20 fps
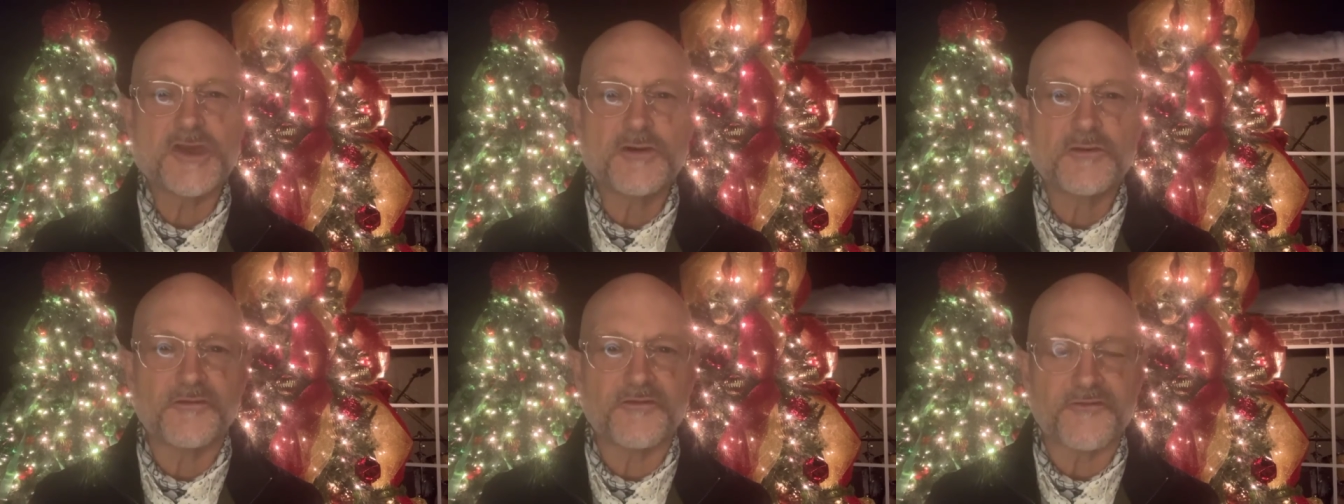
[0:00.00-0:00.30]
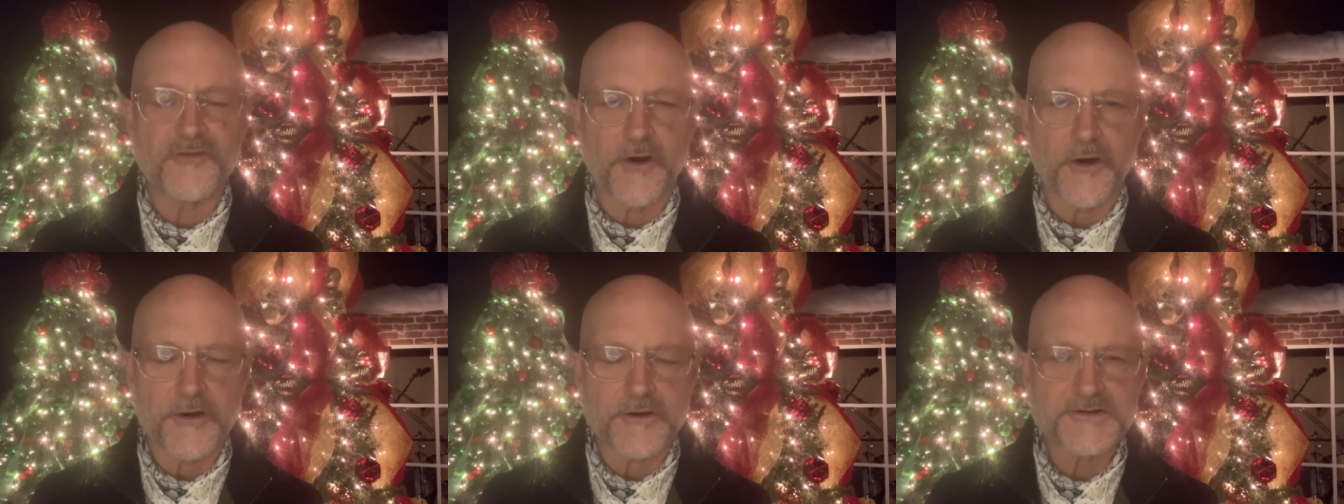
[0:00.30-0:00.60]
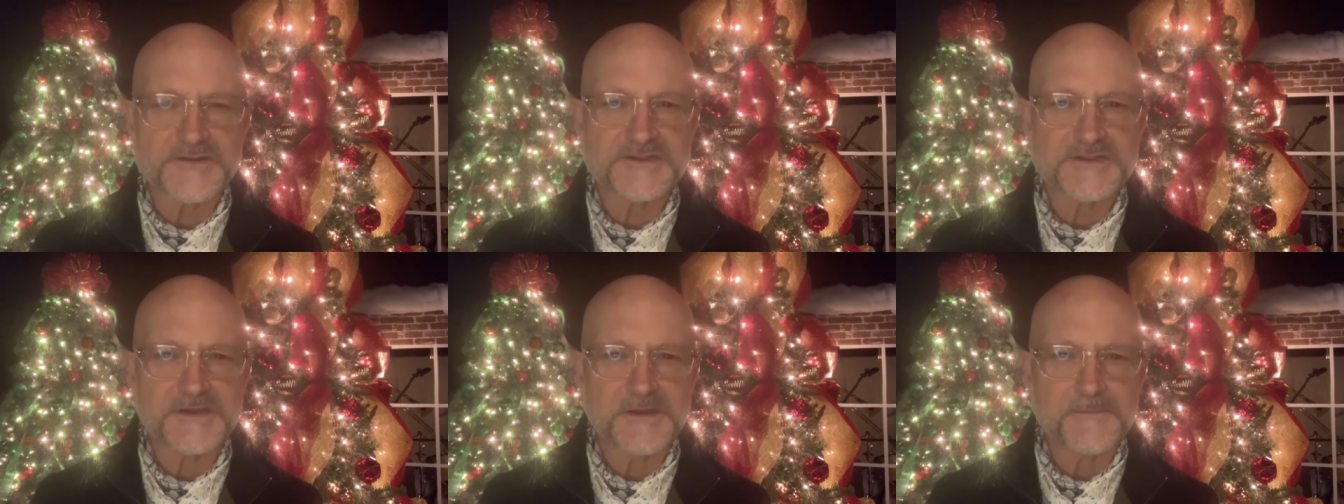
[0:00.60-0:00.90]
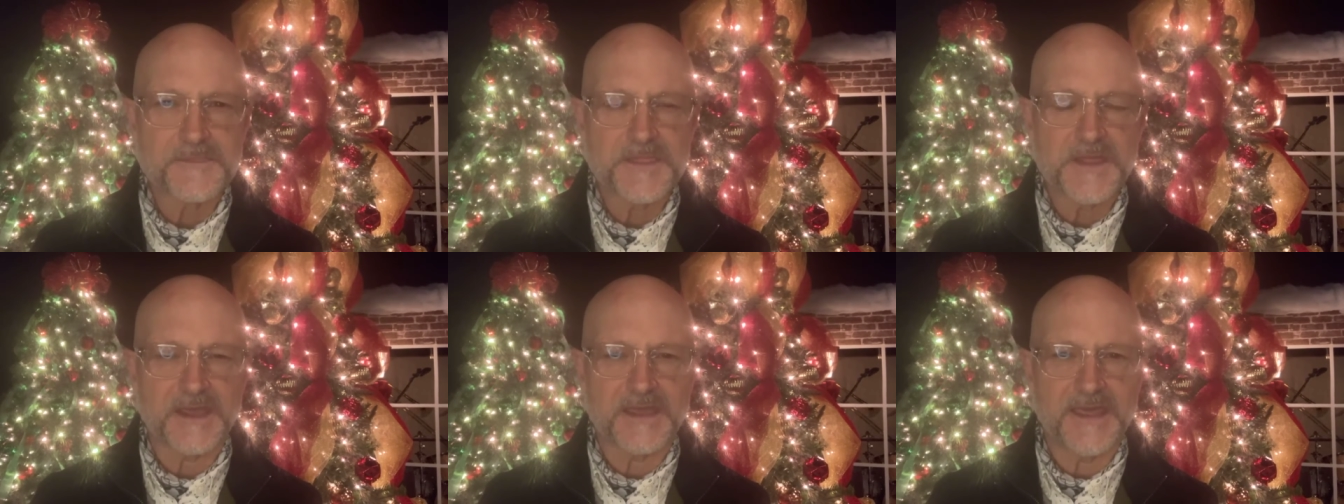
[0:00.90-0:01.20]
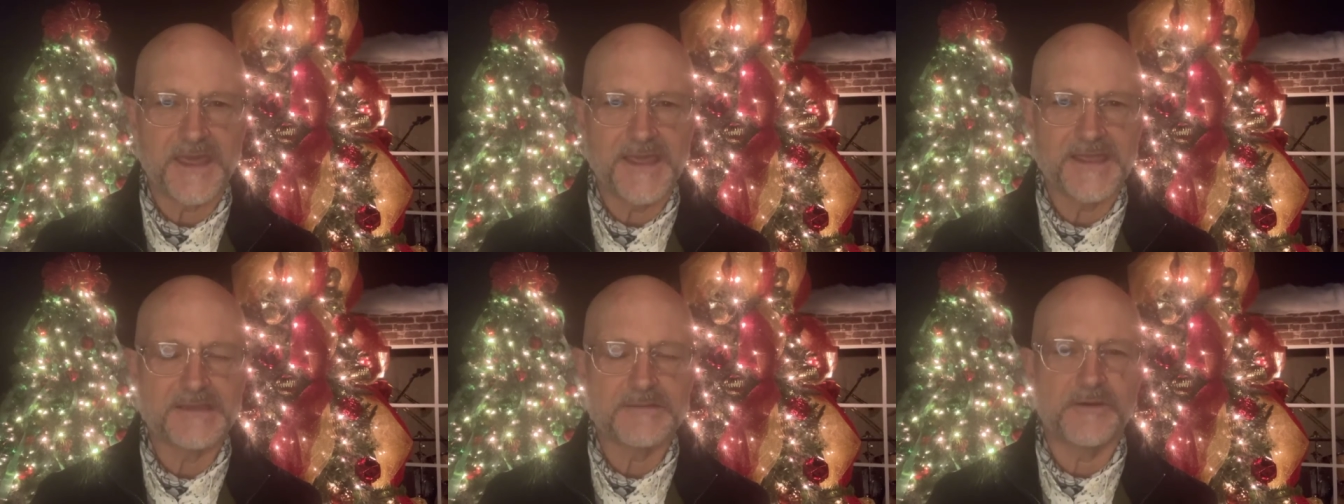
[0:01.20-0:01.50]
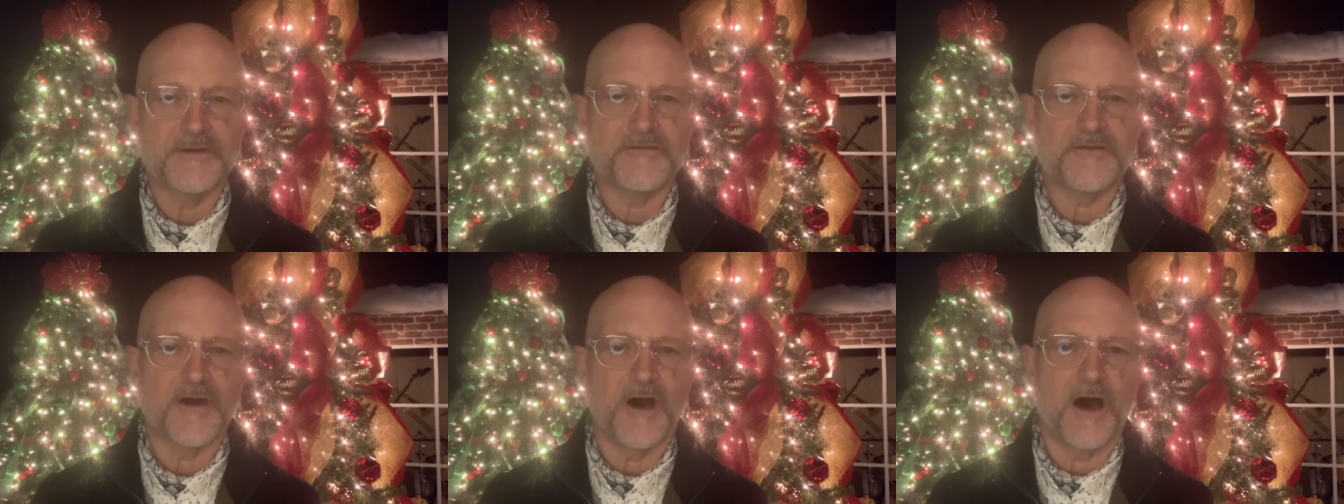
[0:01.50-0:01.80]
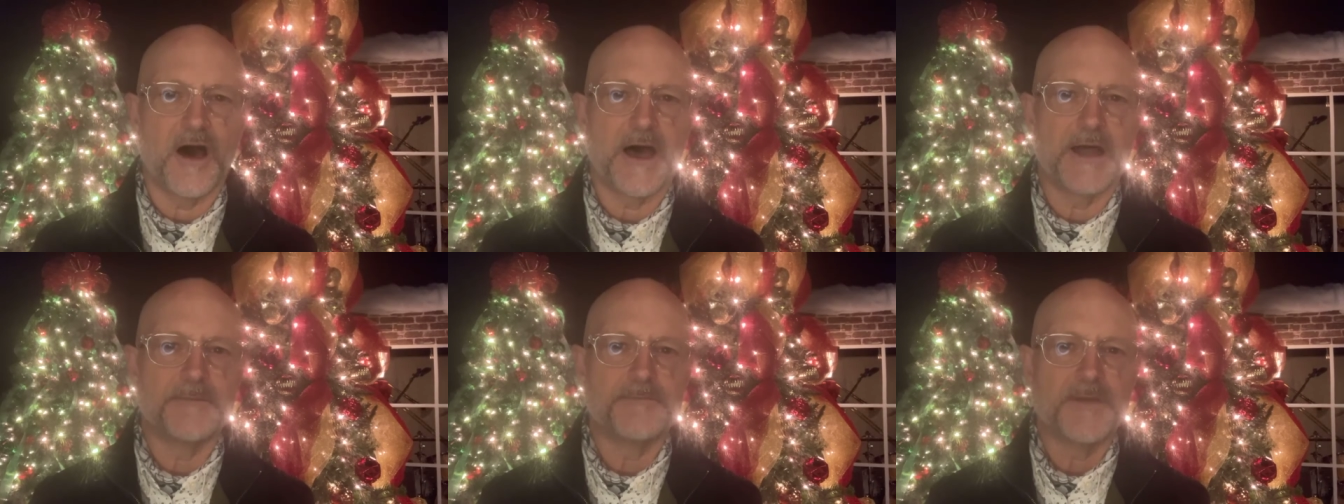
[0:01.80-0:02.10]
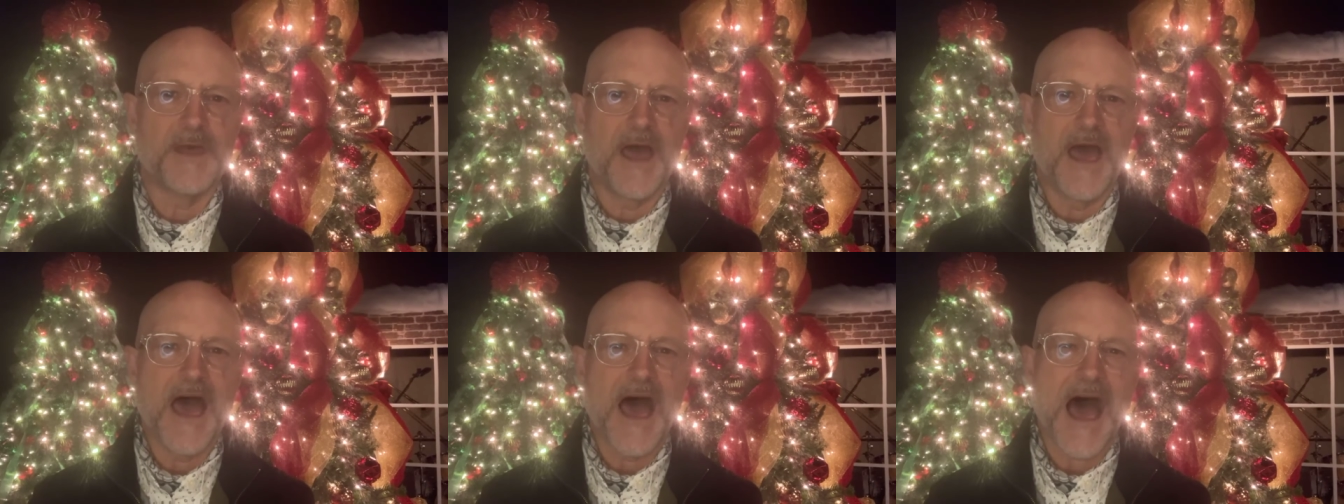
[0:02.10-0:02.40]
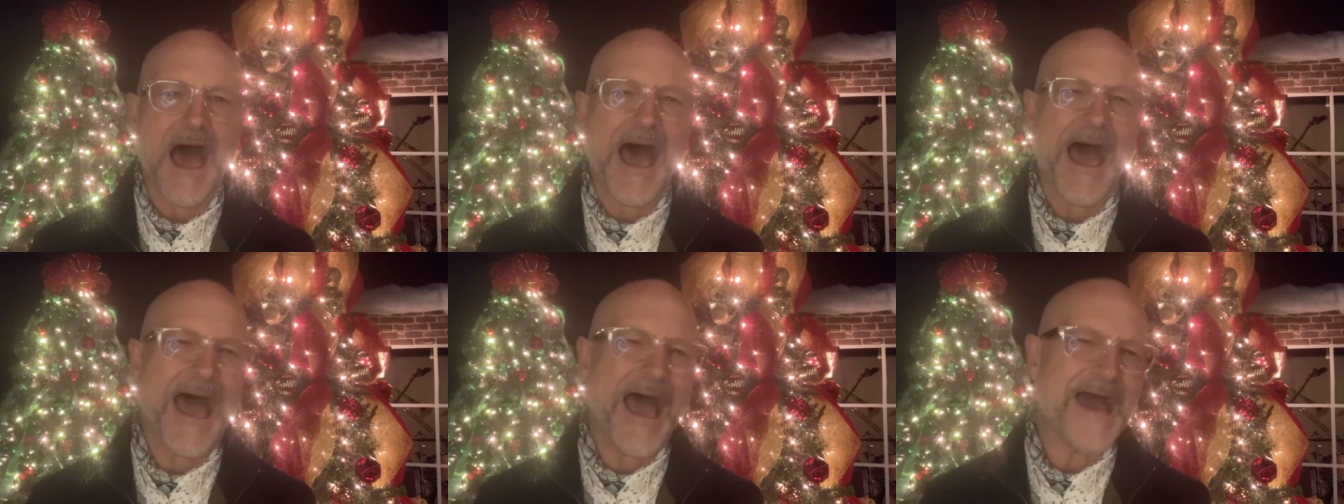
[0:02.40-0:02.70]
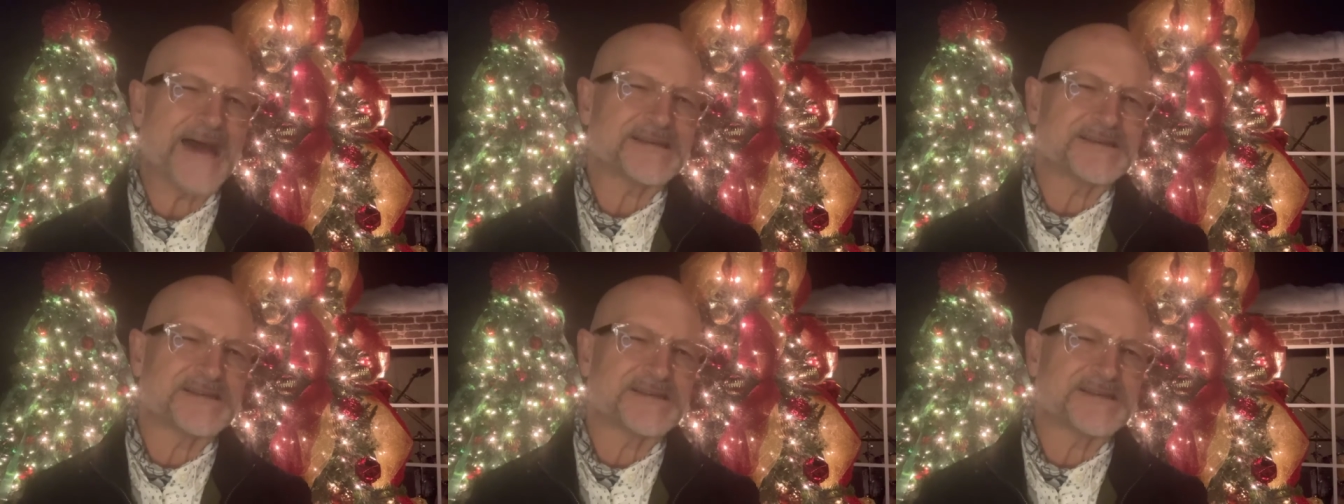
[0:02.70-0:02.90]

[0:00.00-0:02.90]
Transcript: first the kingdom of God. I asked